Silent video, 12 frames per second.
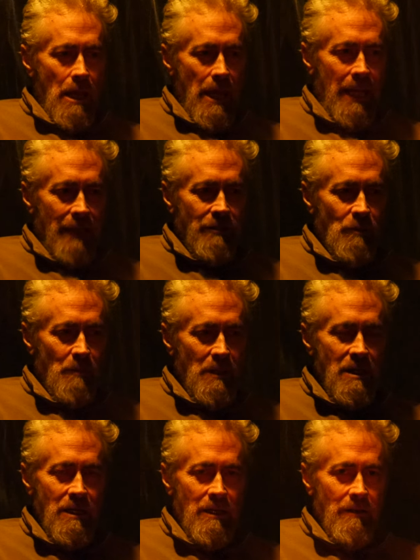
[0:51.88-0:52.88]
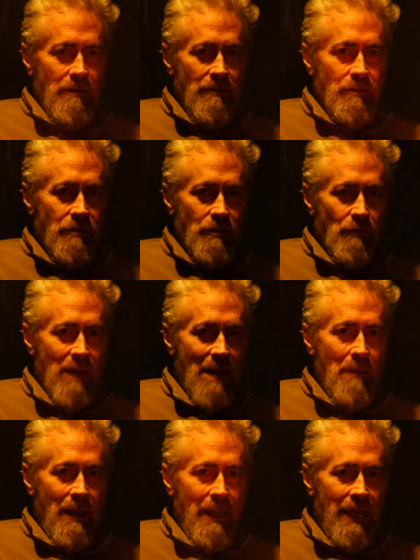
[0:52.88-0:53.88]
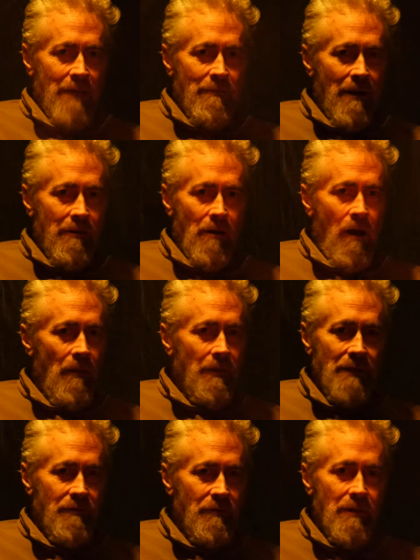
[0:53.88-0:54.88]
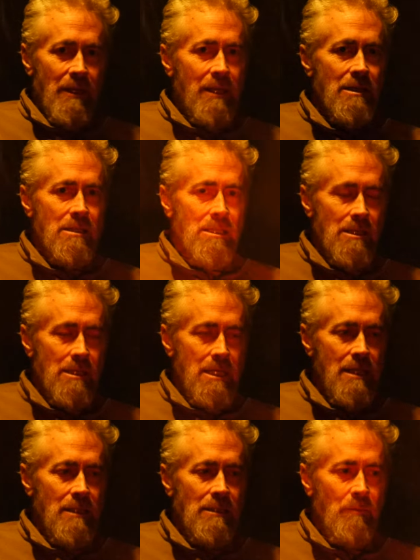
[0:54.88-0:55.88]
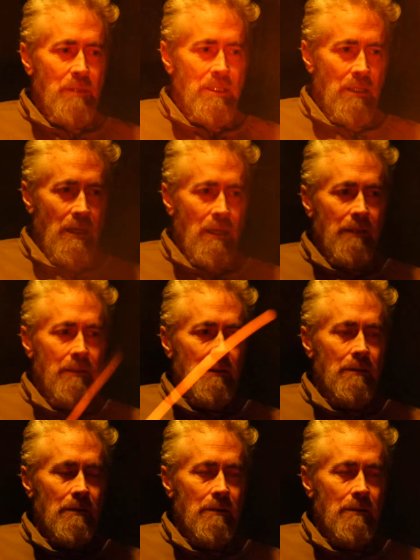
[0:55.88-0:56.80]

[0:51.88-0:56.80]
And it took me years to wrap my head around all the different things that needed to be done